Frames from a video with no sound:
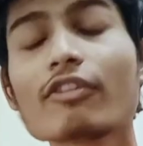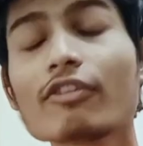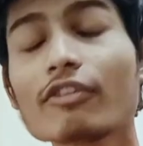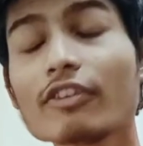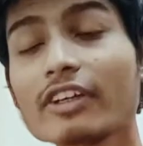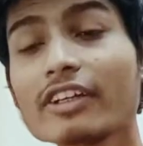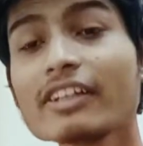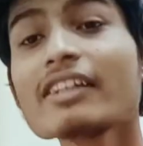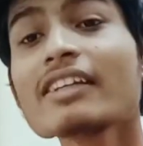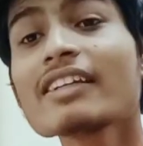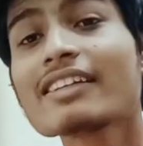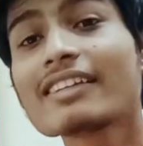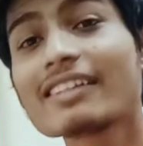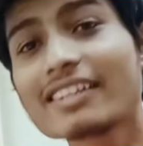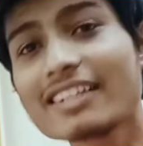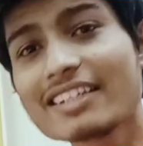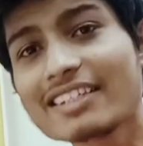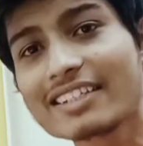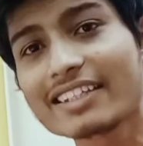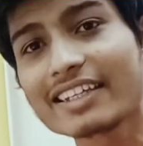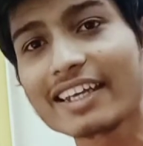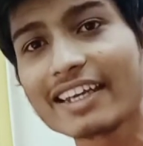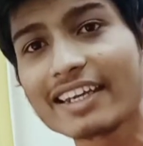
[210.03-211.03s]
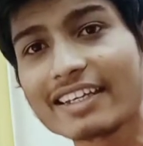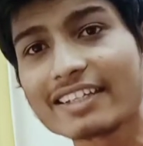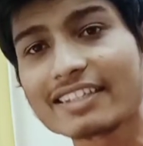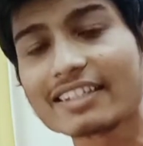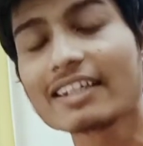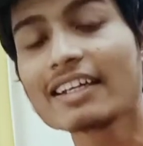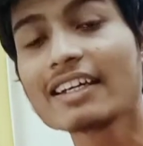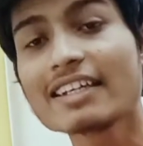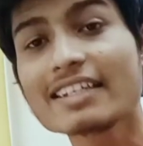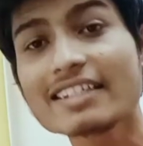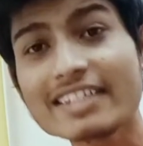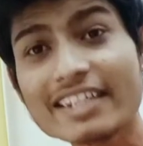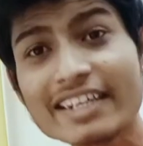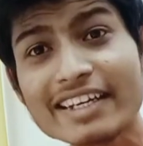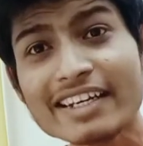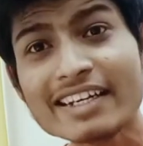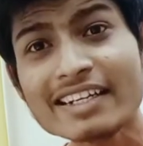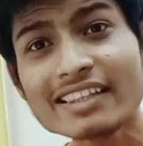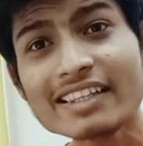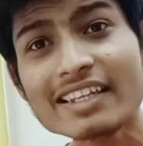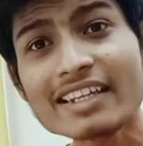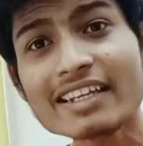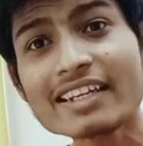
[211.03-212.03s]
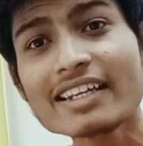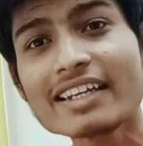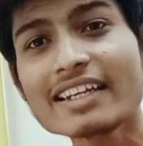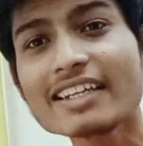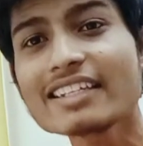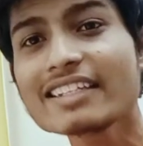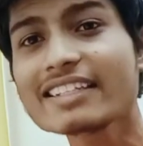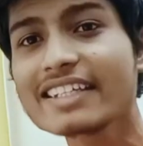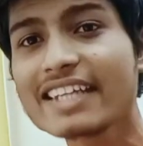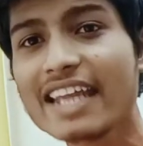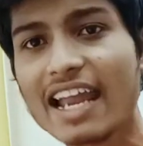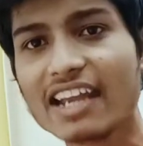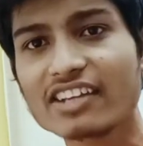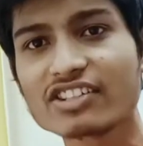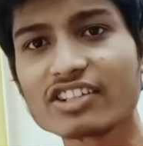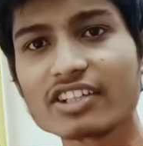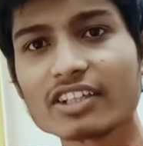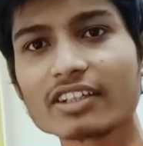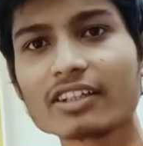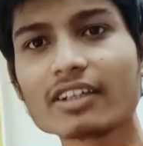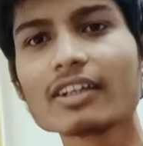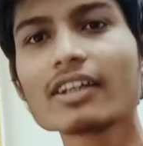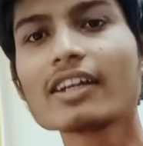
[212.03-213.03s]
in this case. Second thing is caching.